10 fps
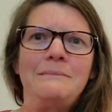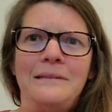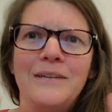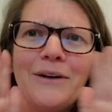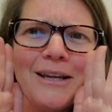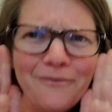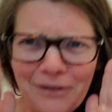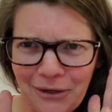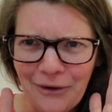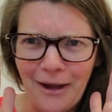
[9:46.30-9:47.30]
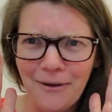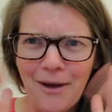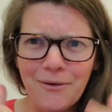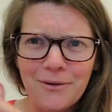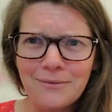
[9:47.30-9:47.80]
If I can figure out
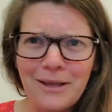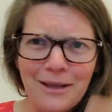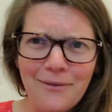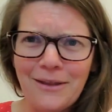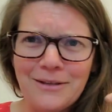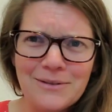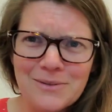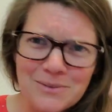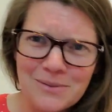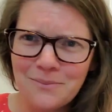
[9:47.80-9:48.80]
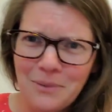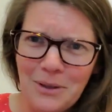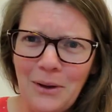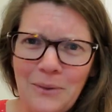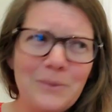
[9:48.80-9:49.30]
how to link things
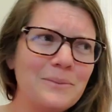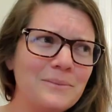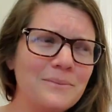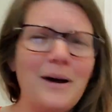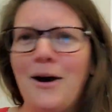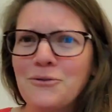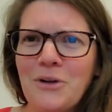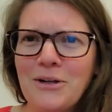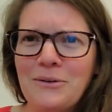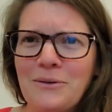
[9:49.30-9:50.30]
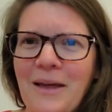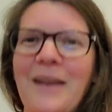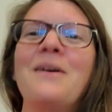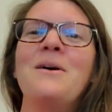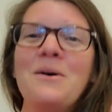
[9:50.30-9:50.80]
below, I'll try to do
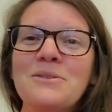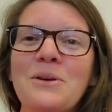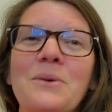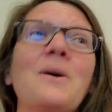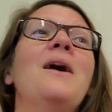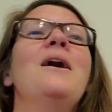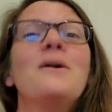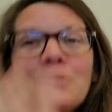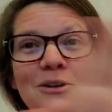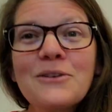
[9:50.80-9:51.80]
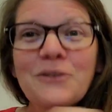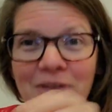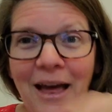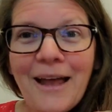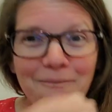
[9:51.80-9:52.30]
that. So look for
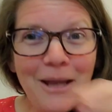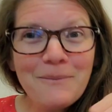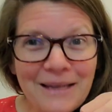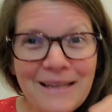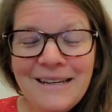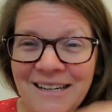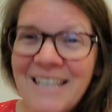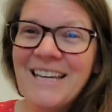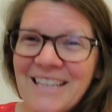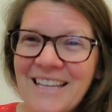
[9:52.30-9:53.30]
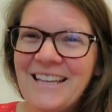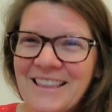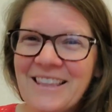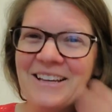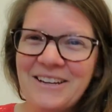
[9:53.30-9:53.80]
that maybe
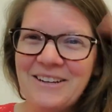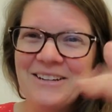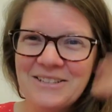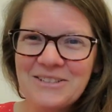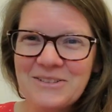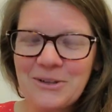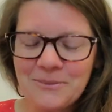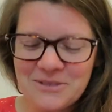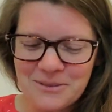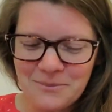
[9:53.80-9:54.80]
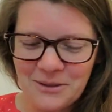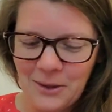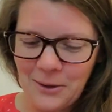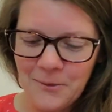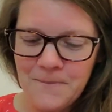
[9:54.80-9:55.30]
in the description
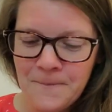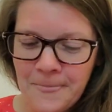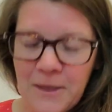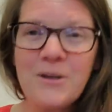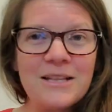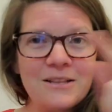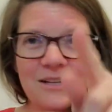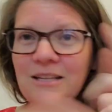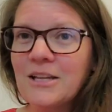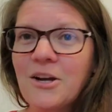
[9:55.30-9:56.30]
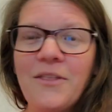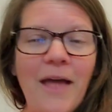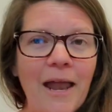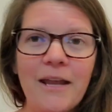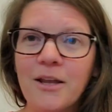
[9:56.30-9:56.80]
below. You can click on
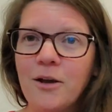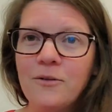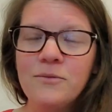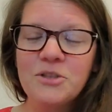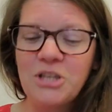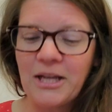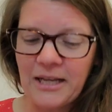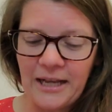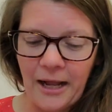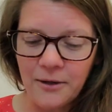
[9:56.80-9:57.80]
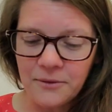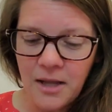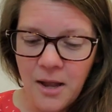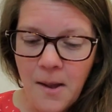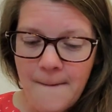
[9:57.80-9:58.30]
that and go check it out.
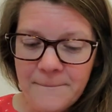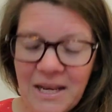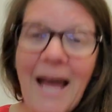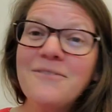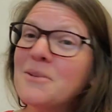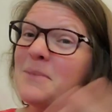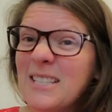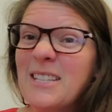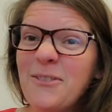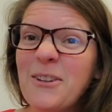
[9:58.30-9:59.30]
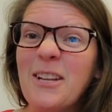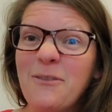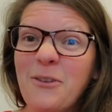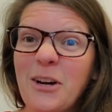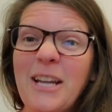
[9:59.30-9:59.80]
But have something different
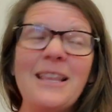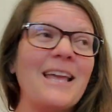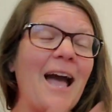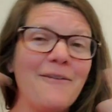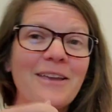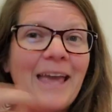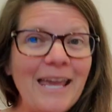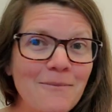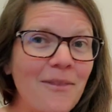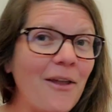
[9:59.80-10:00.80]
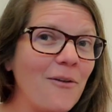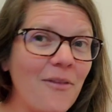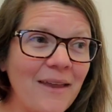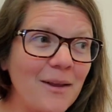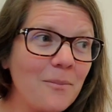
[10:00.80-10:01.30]
and fun. Like I have a game in there
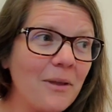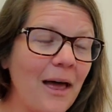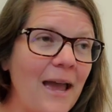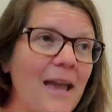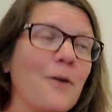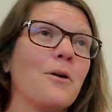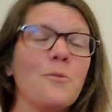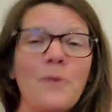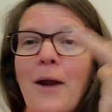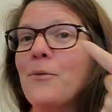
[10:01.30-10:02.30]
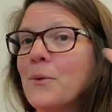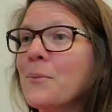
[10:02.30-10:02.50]
that they can play, an around the